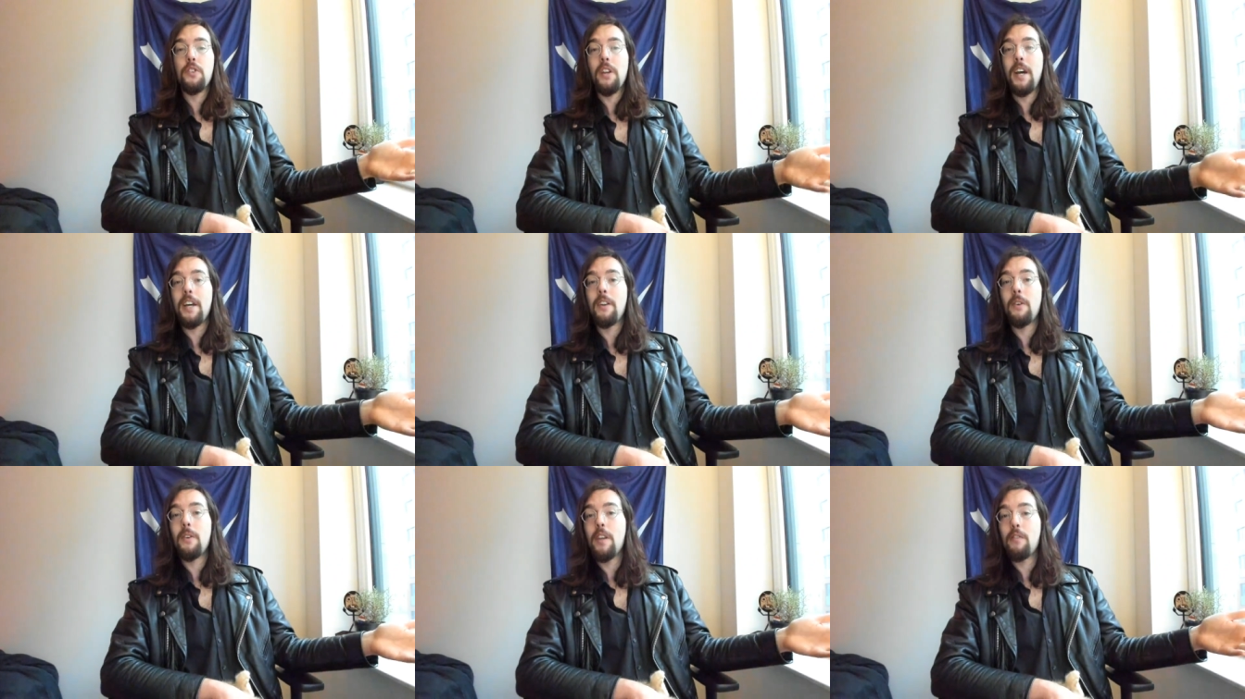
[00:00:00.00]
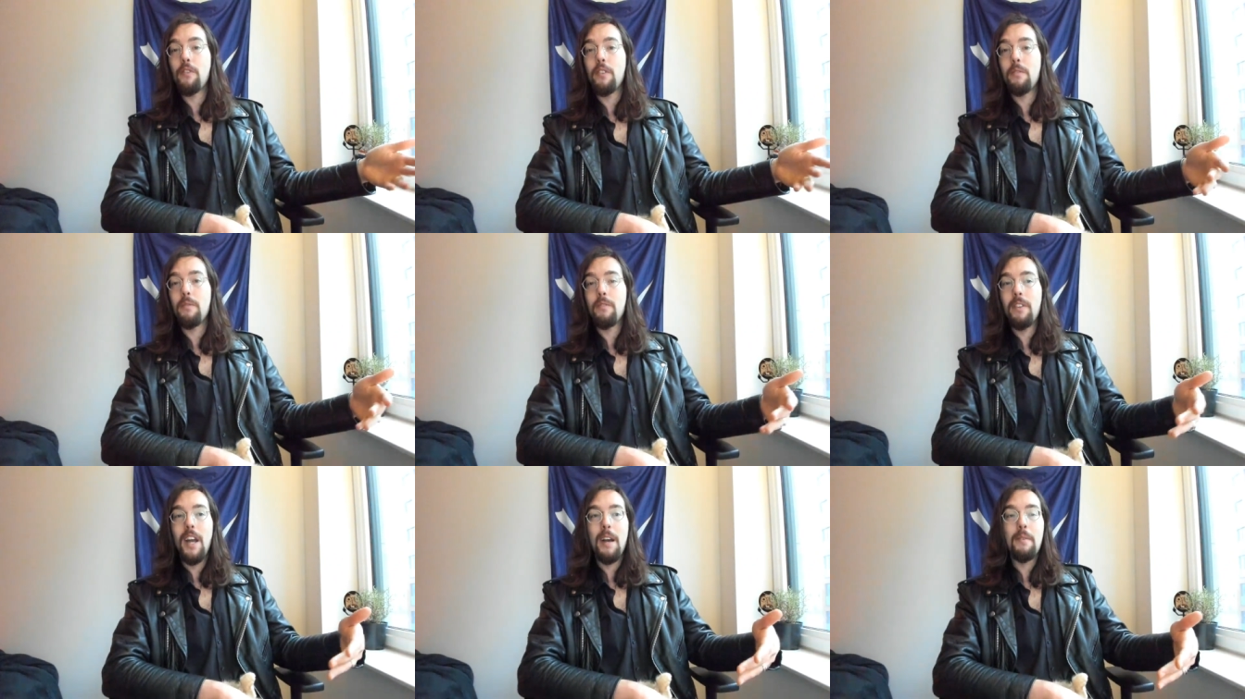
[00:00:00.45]
I don't
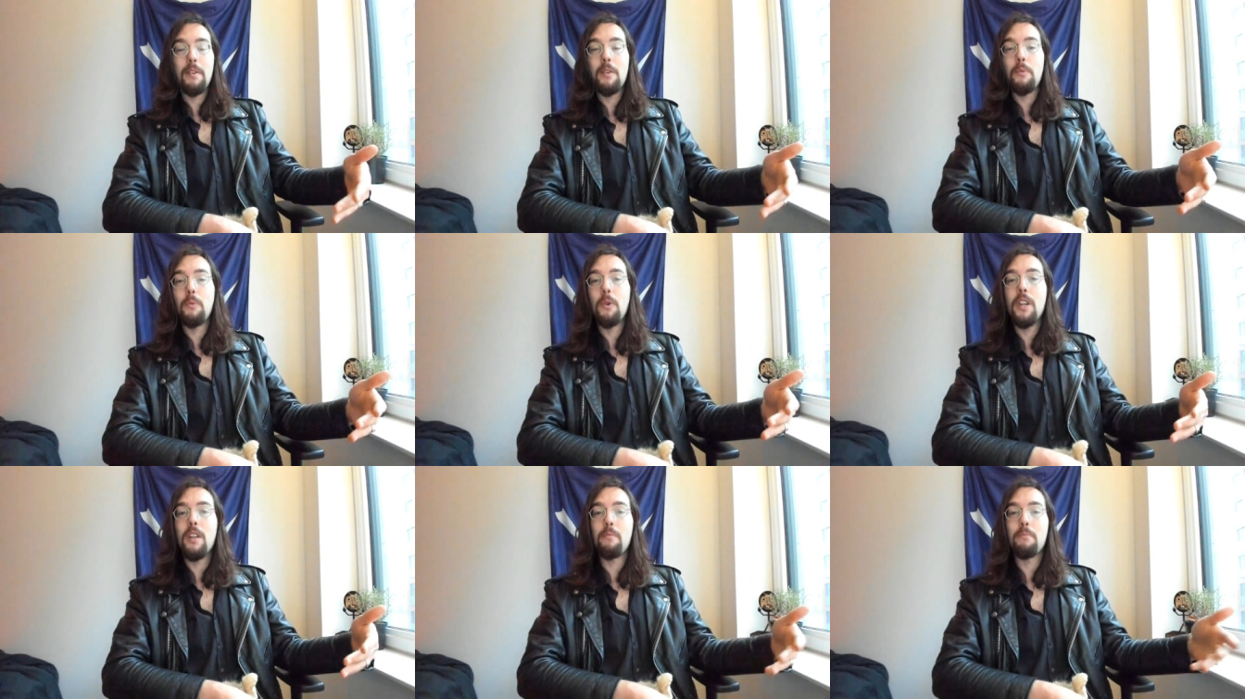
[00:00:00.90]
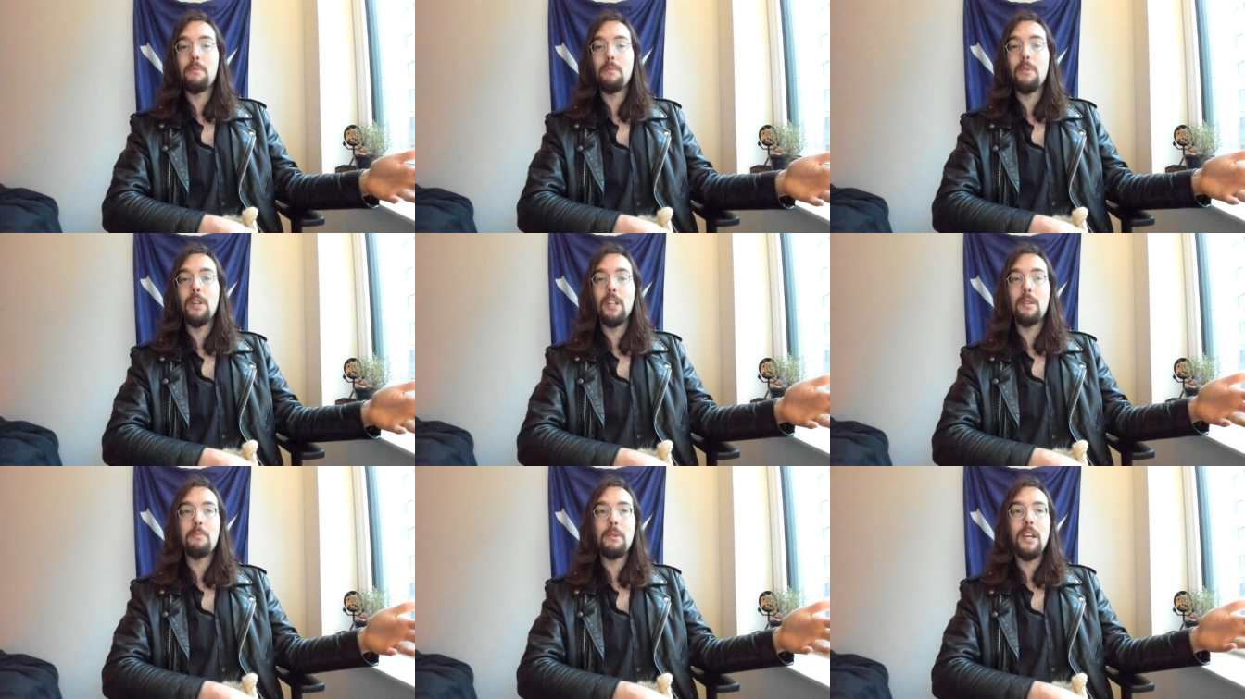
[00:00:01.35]
even, I mean, it wouldn't even
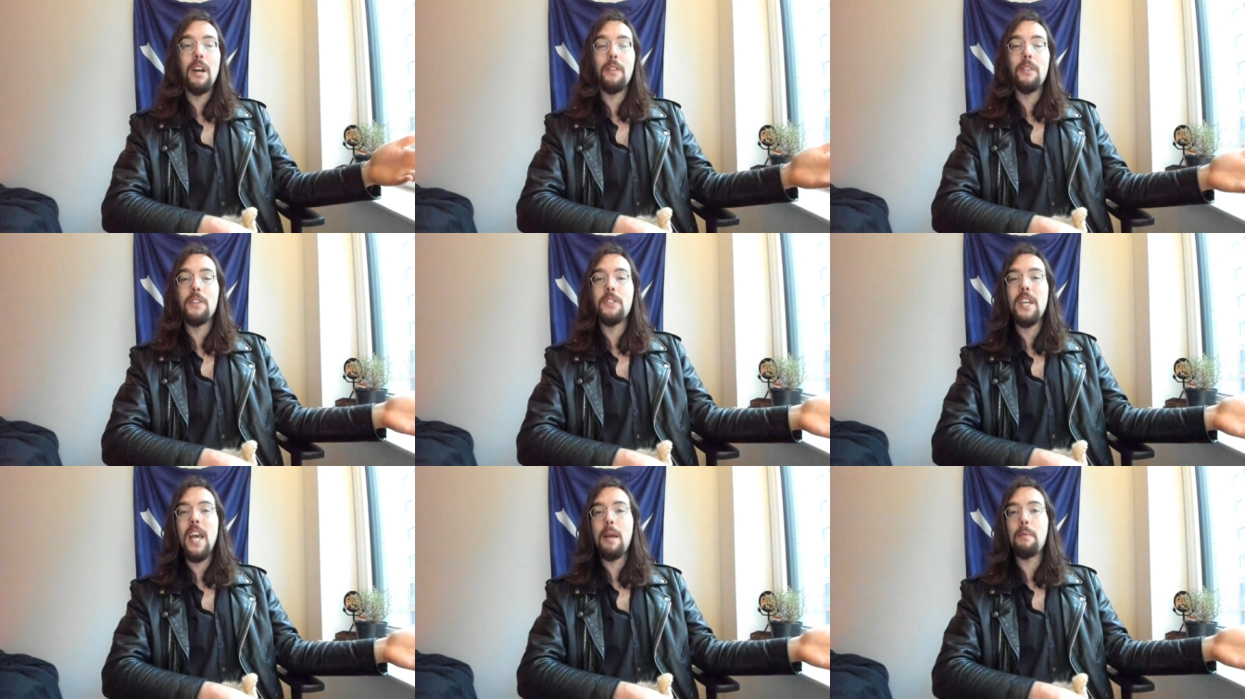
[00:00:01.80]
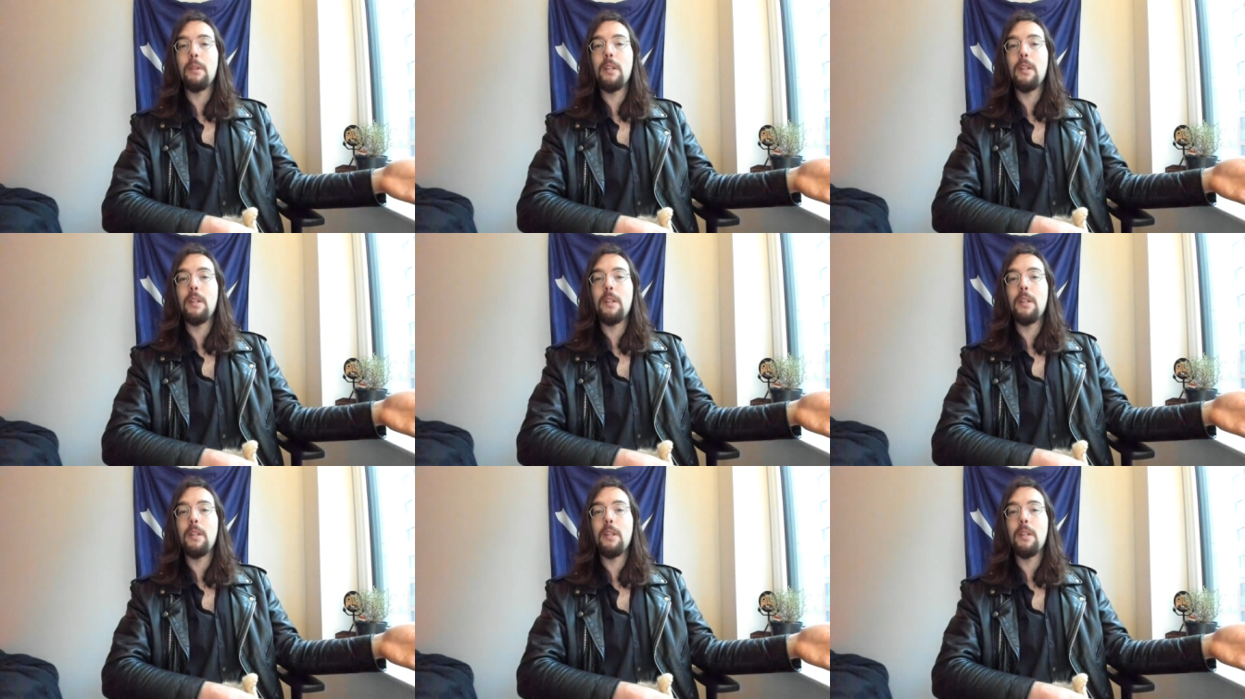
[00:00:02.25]
really be on the table.